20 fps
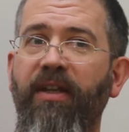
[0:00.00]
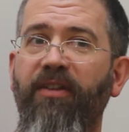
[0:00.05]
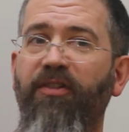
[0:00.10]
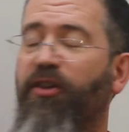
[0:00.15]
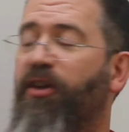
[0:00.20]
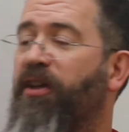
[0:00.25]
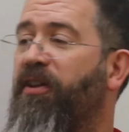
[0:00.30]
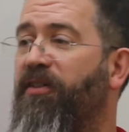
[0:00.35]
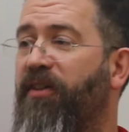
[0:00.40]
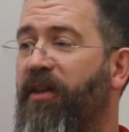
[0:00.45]

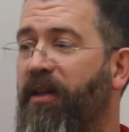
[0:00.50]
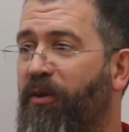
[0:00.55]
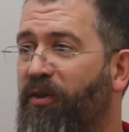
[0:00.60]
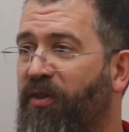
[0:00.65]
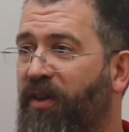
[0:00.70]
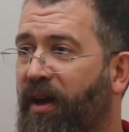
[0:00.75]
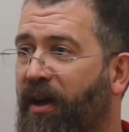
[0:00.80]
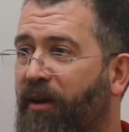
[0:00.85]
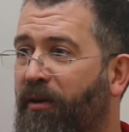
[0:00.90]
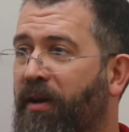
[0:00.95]
It's a
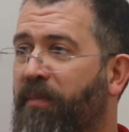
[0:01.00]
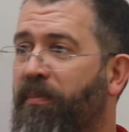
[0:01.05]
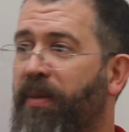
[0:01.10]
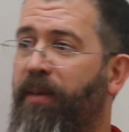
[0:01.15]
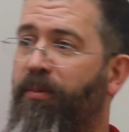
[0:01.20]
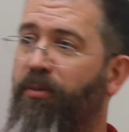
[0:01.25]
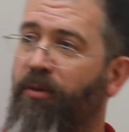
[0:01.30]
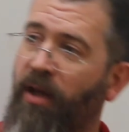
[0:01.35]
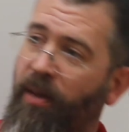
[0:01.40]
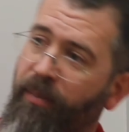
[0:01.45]
continuous hiring,
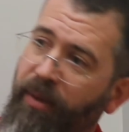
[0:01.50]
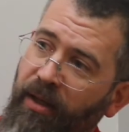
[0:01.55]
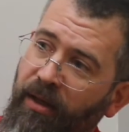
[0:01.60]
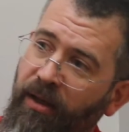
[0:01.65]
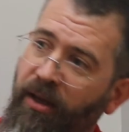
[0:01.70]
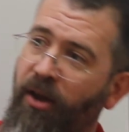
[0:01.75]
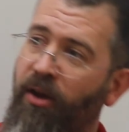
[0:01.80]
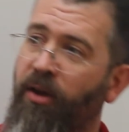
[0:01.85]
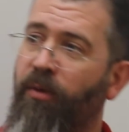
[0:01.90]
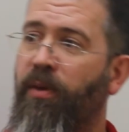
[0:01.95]
people coming
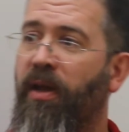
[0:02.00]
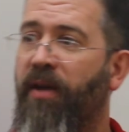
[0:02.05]
and going.